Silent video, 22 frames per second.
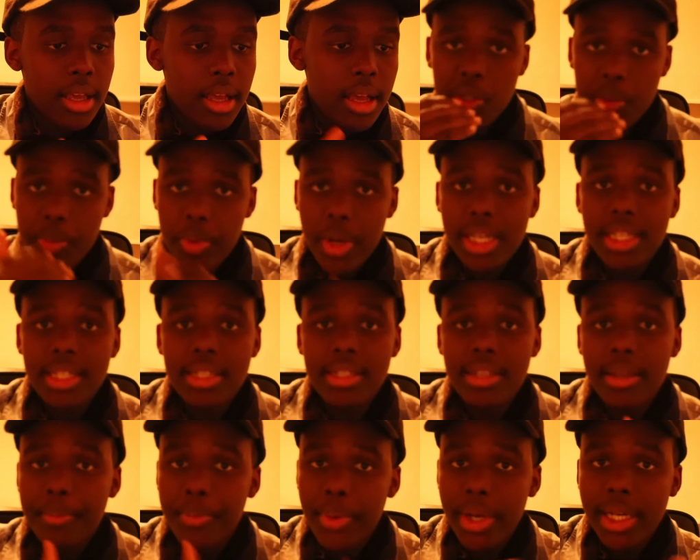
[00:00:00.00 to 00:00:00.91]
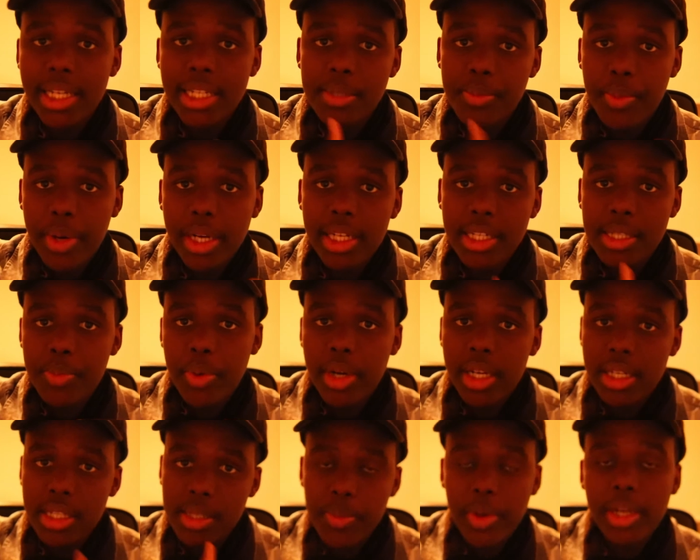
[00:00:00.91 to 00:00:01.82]
You're practicing, practice.
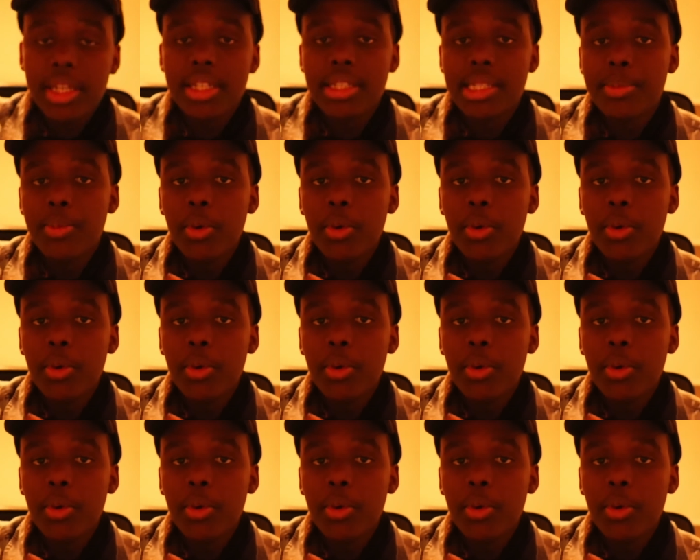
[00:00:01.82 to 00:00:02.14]
The